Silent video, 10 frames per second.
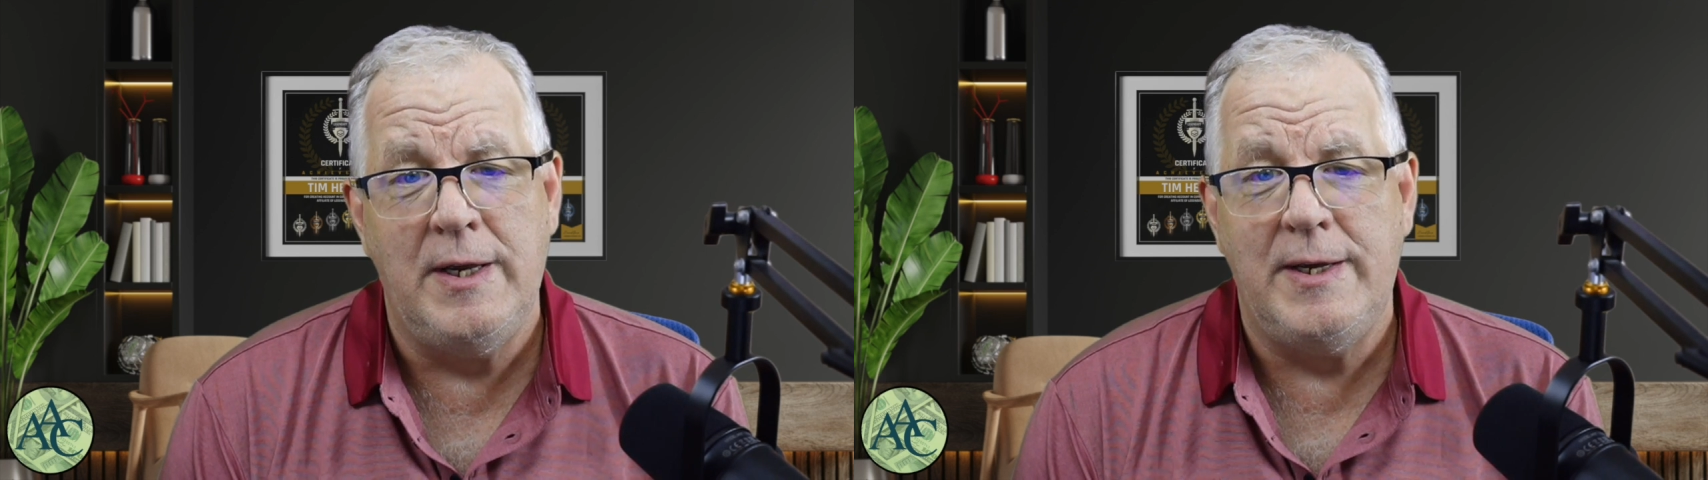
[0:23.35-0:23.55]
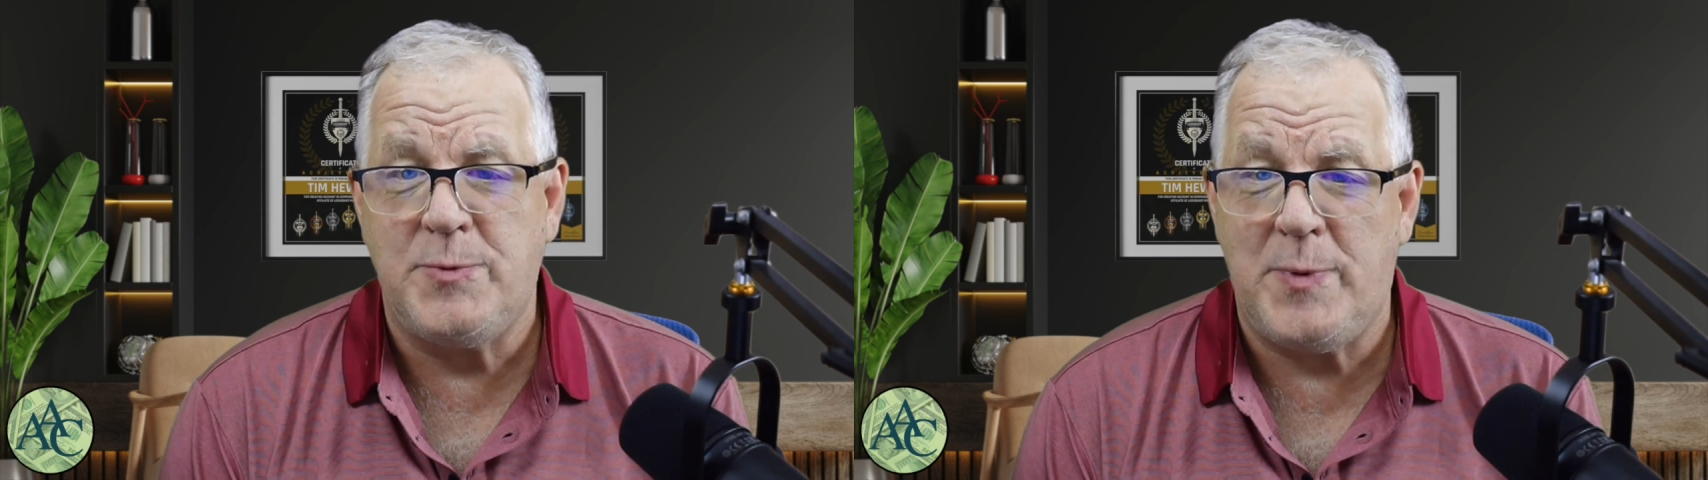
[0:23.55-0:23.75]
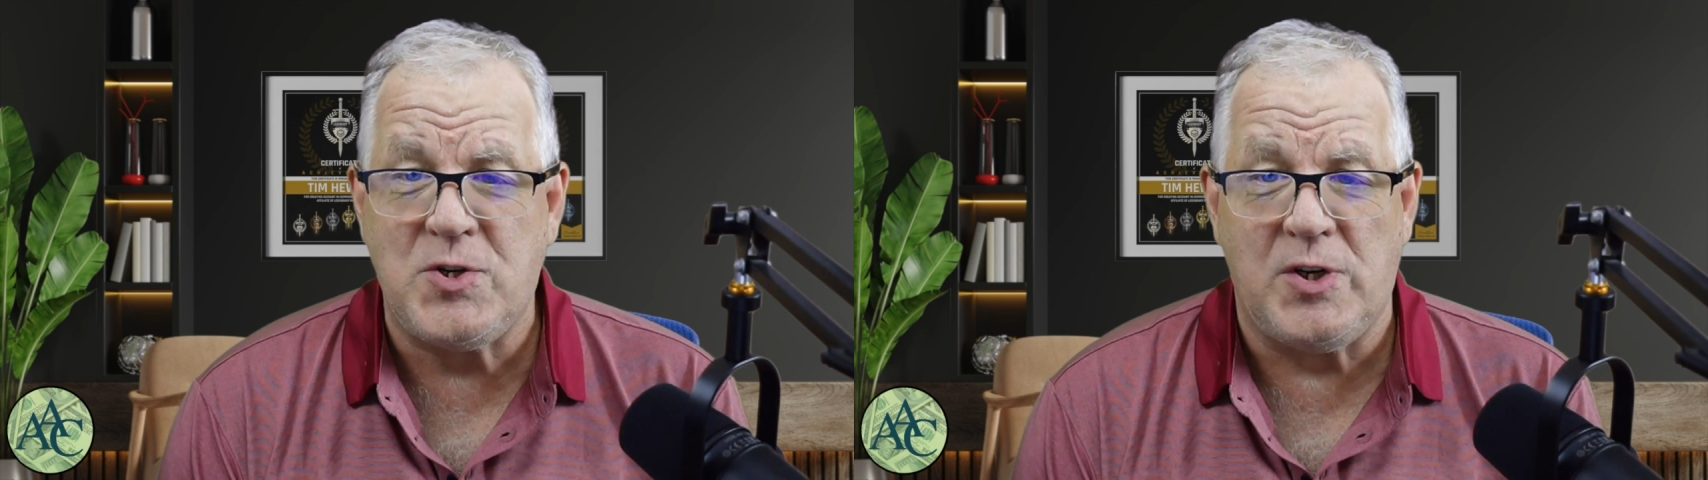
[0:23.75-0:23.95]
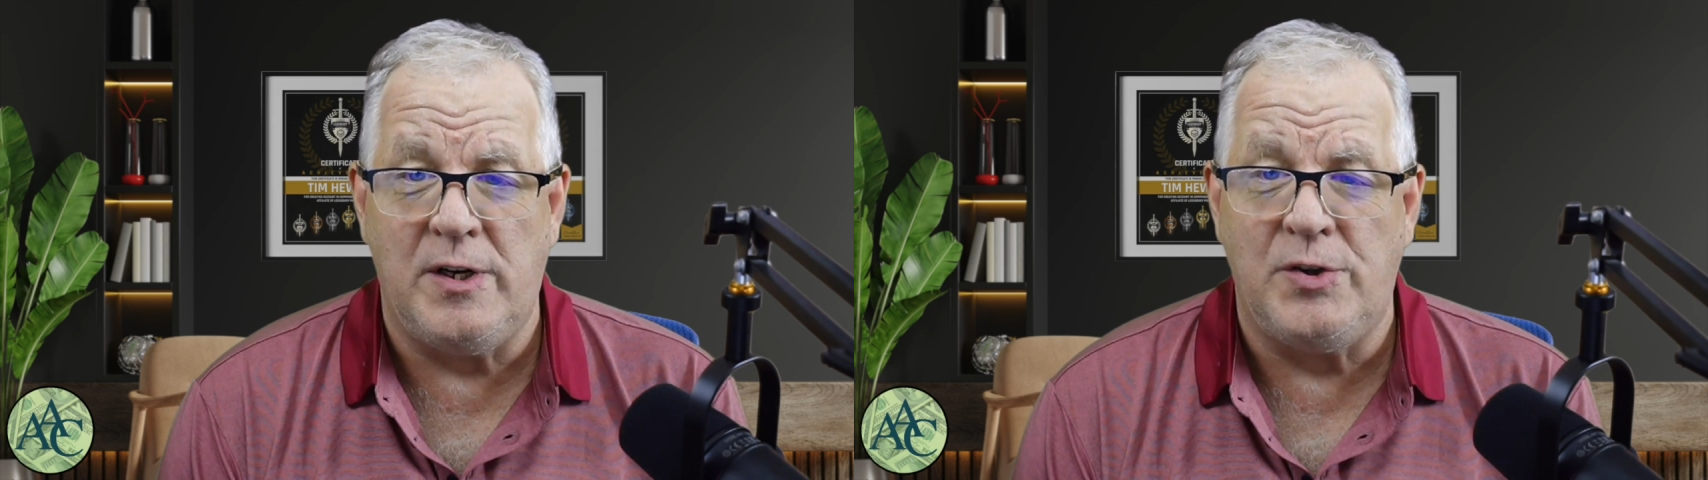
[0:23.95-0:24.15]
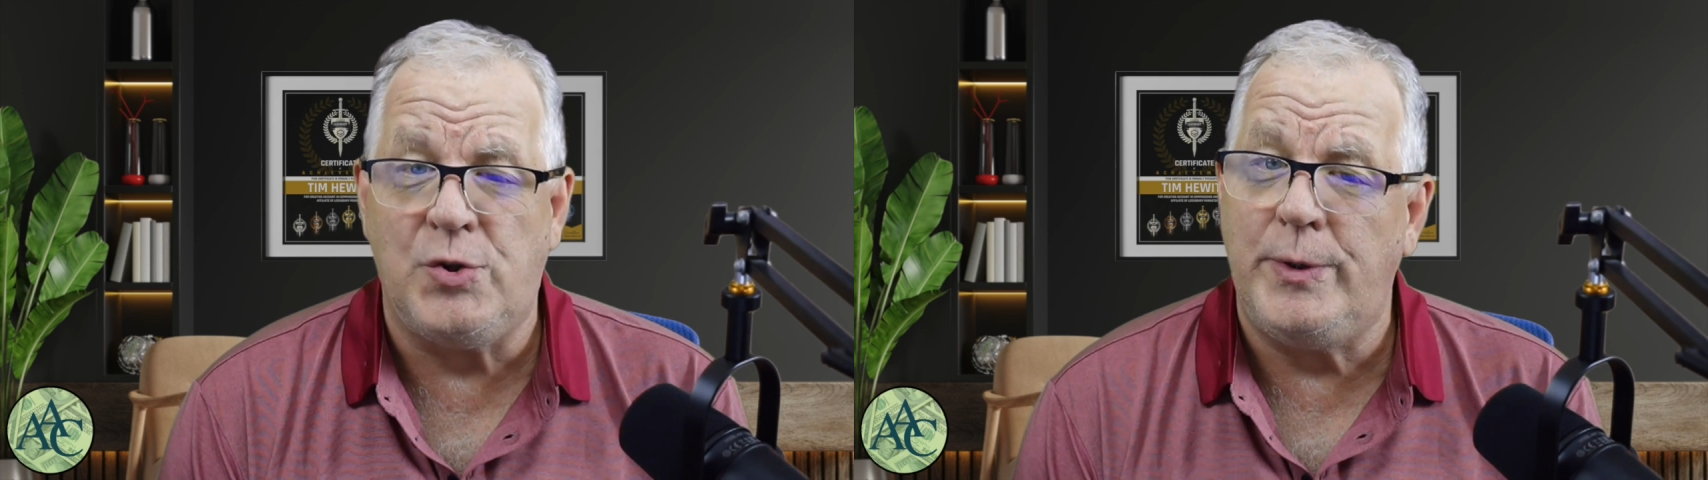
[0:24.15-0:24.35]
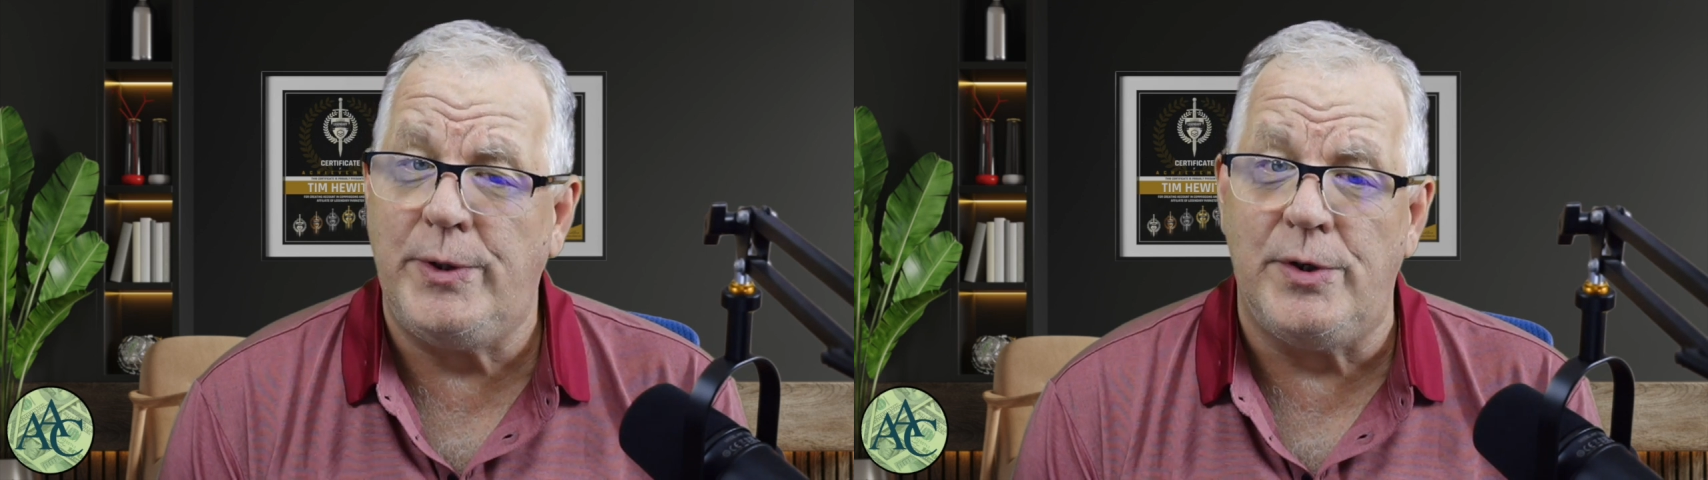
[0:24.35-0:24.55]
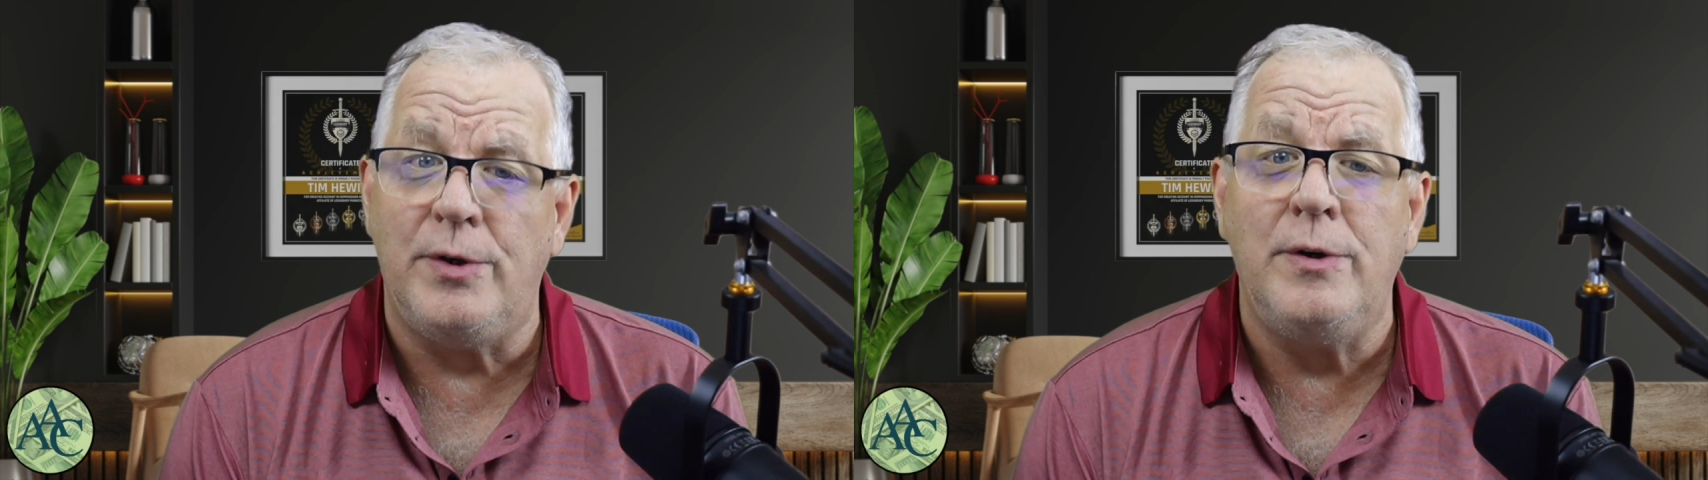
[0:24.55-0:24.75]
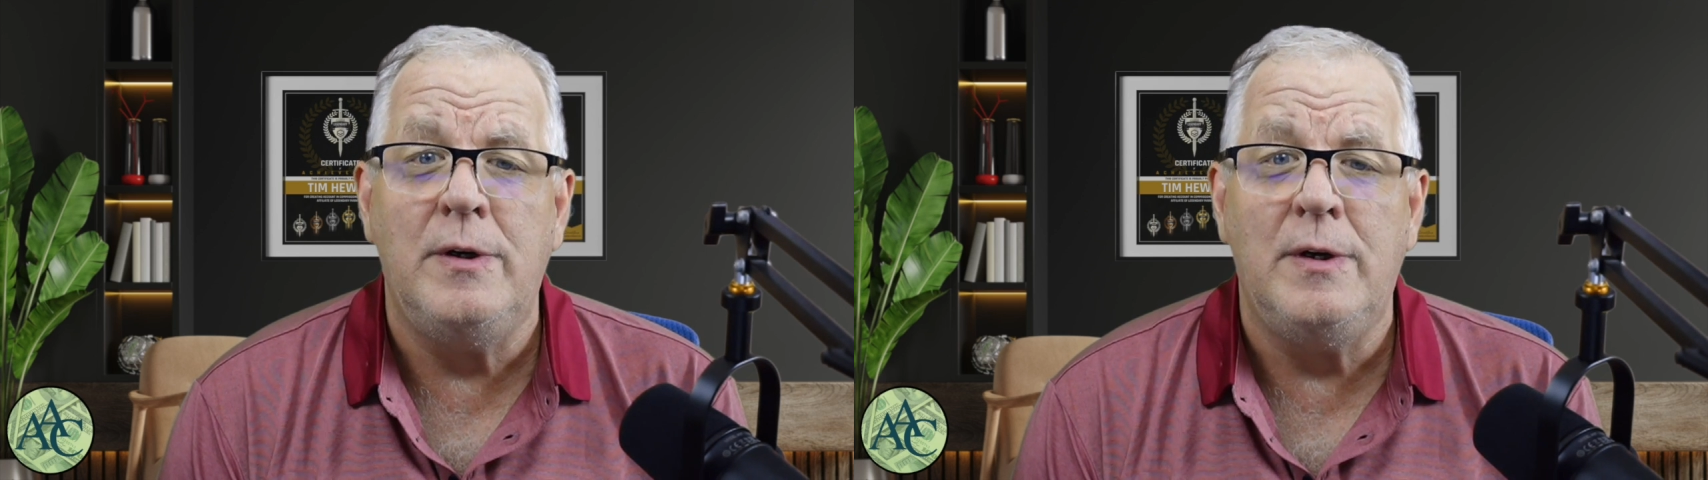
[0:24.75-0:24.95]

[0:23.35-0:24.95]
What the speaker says: especially on Twitter,